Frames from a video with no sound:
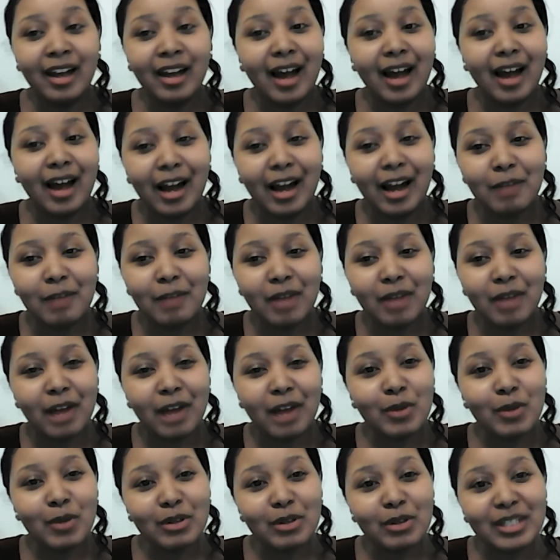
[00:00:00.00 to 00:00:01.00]
I
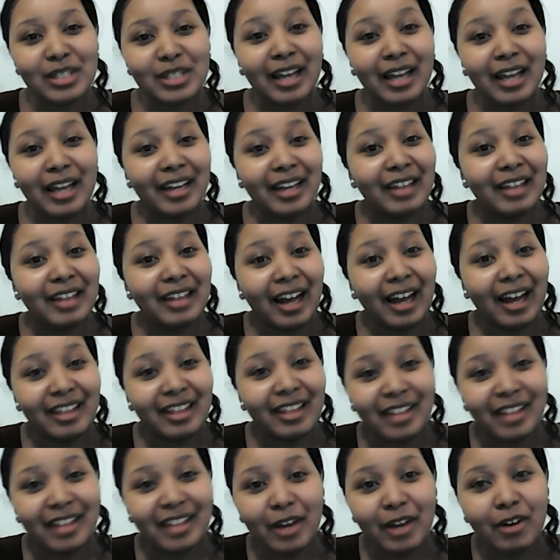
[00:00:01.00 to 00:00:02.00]
will say that
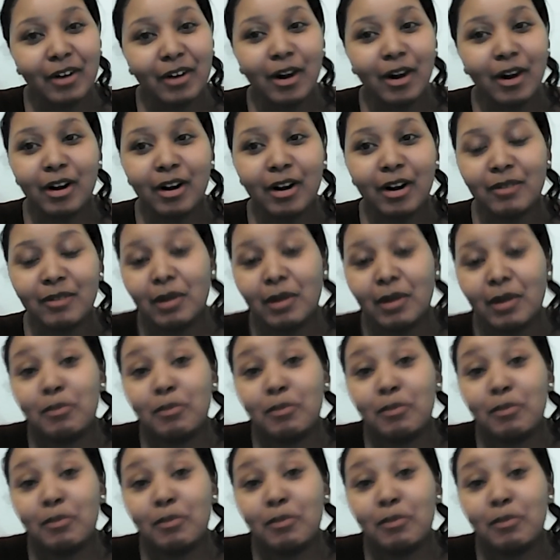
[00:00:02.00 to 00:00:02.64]
there are